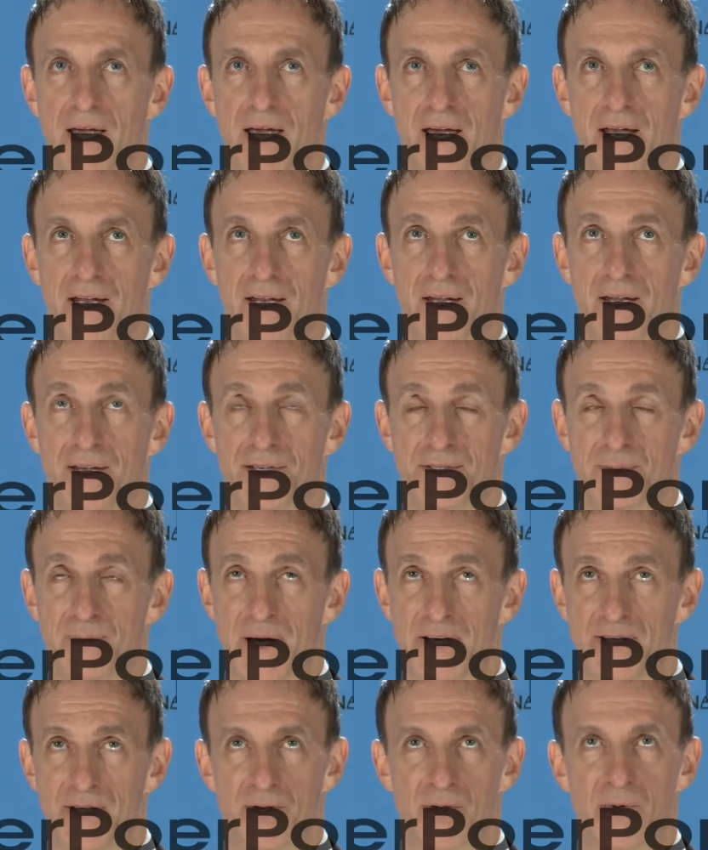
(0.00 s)
And
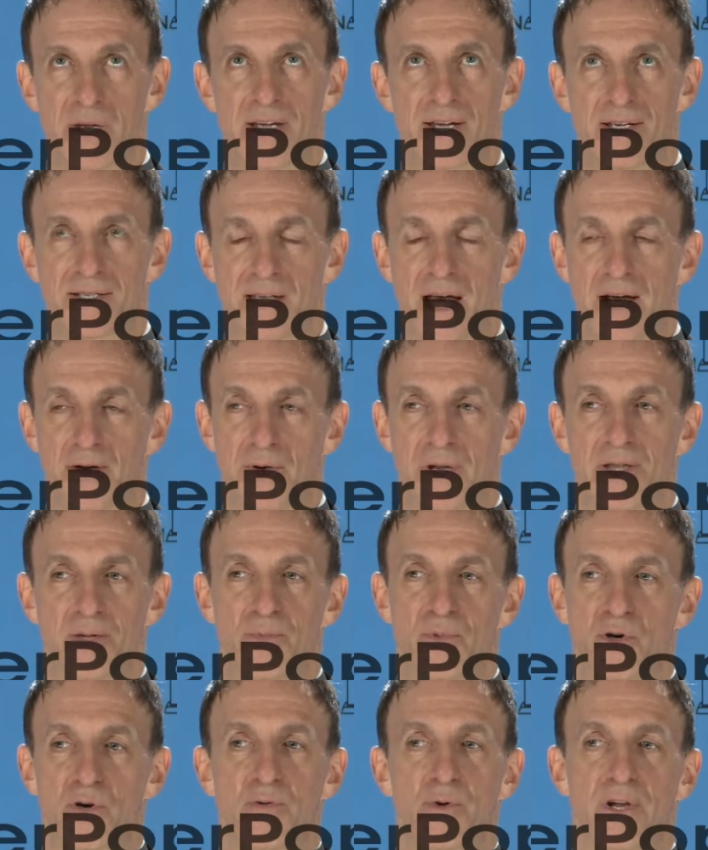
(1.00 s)
especially because I read the
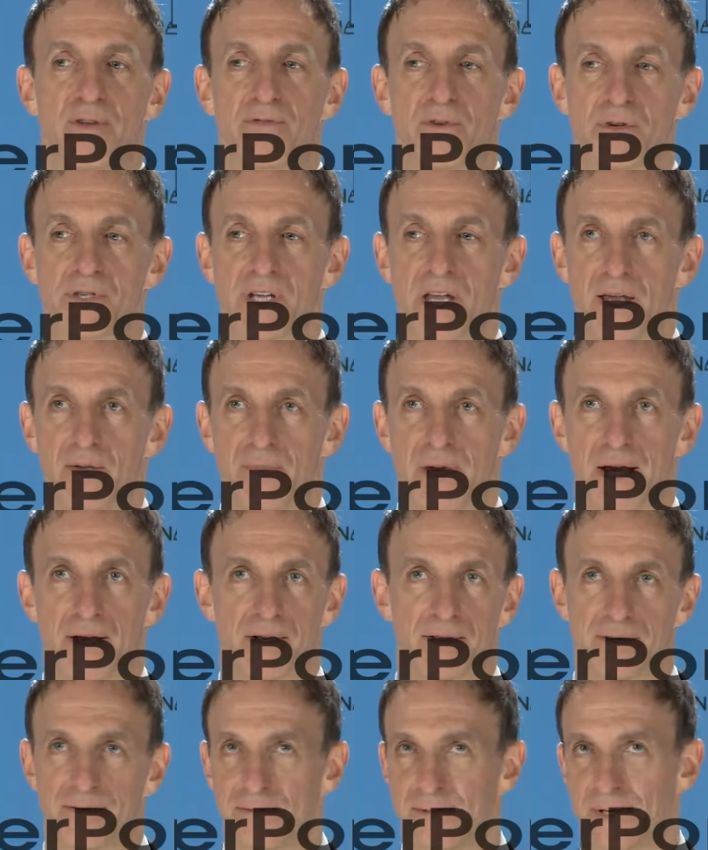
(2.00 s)
book when it first came out,
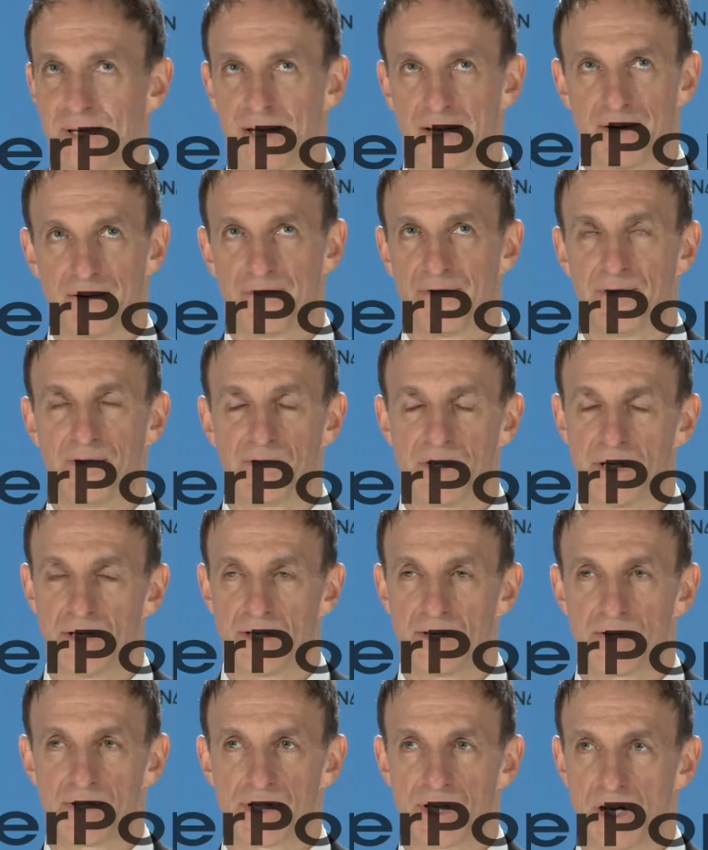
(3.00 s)
you know, 15
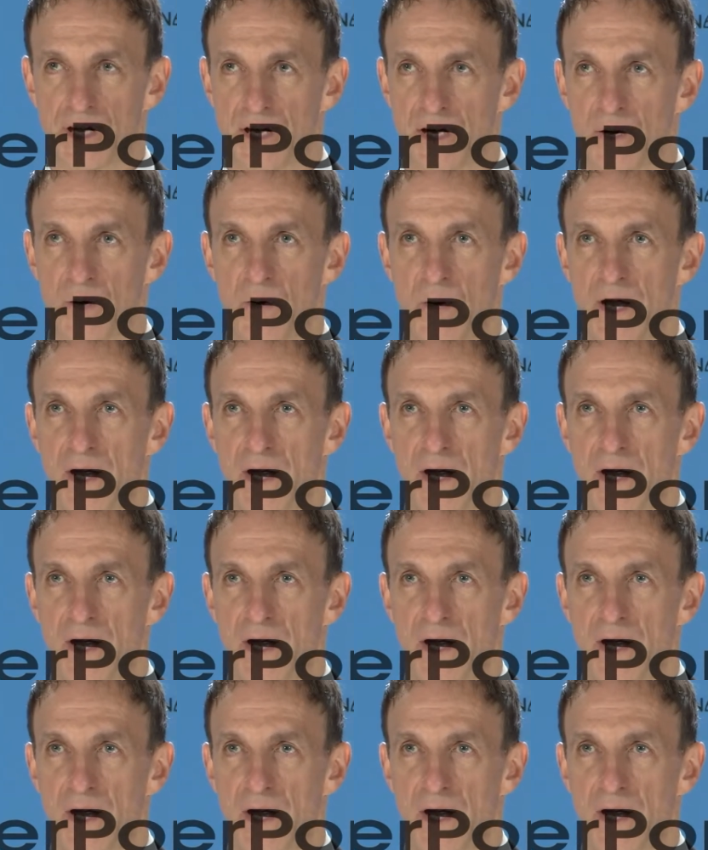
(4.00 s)
years ago.